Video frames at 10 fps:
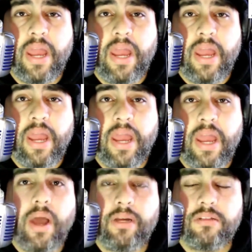him to
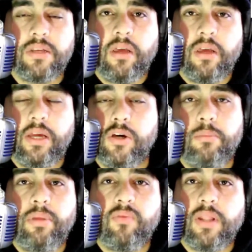go away because
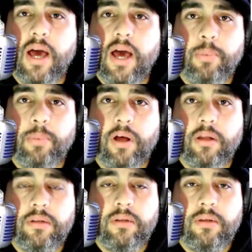he could upon.
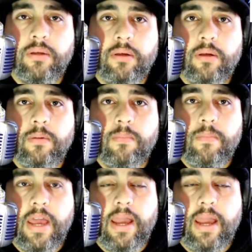
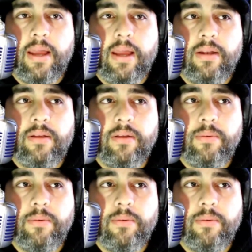And